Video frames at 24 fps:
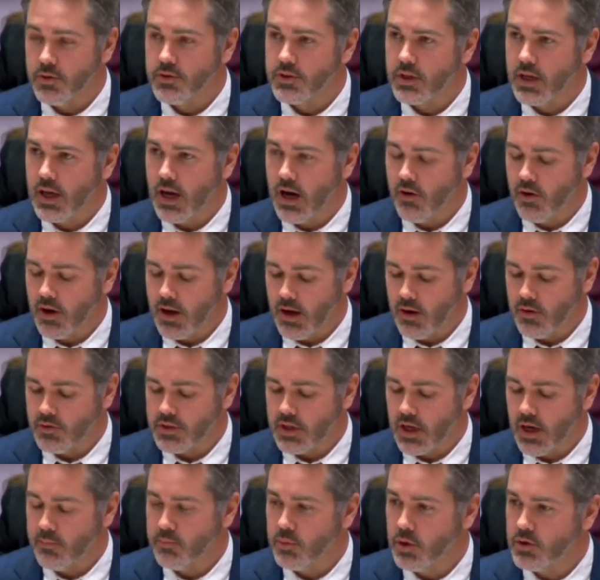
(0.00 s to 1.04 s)
but to carry
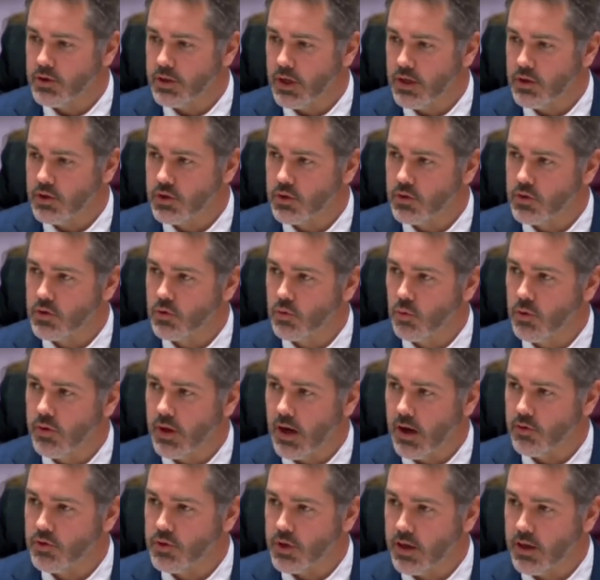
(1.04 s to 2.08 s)
out amputations
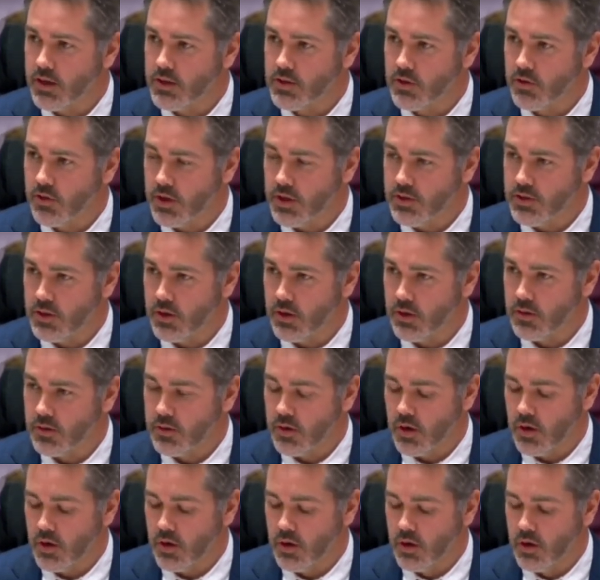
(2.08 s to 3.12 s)
without anesthesia
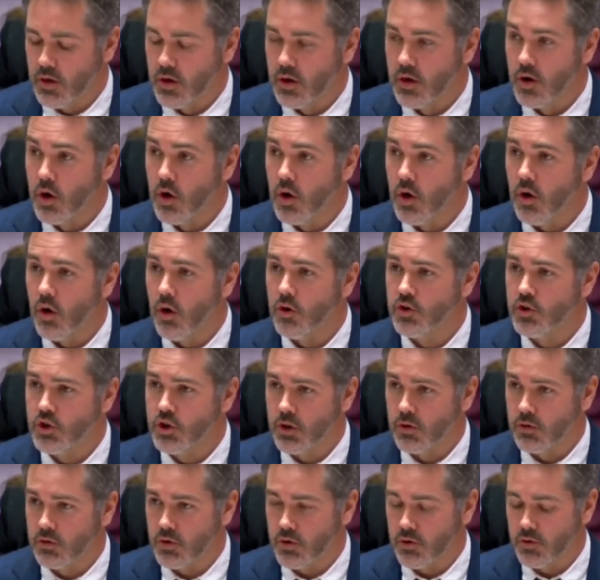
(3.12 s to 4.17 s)
on
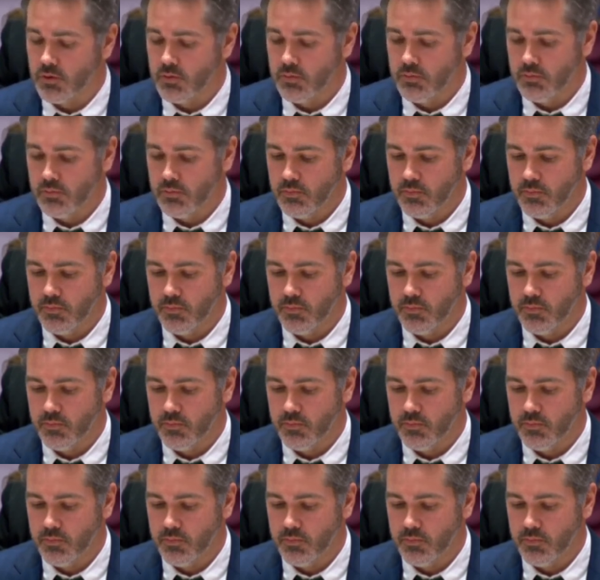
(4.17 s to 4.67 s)
children.